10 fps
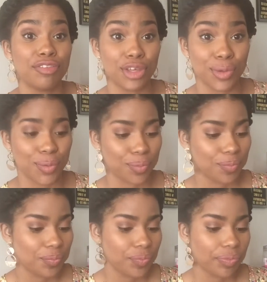few.
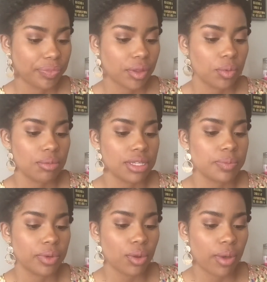We must
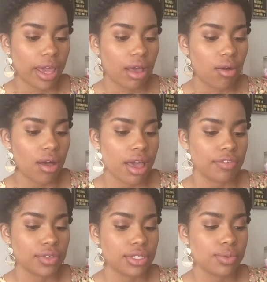put away all
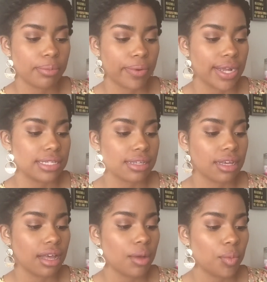effort to impress
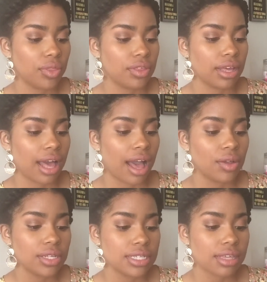and come with the
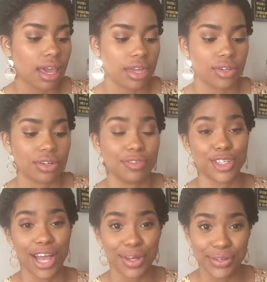guileless candor of
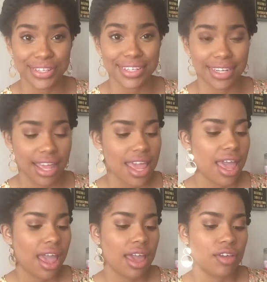childhood.
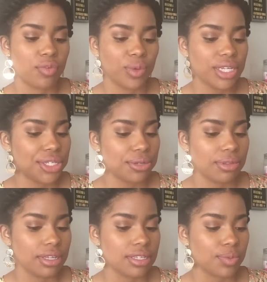If we do
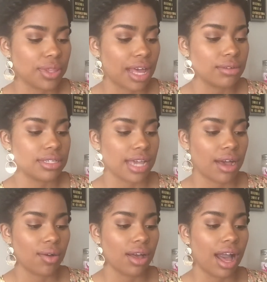this, without
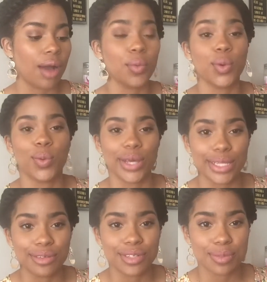doubt, God will
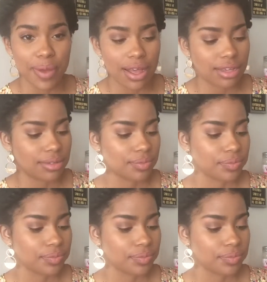quickly respond.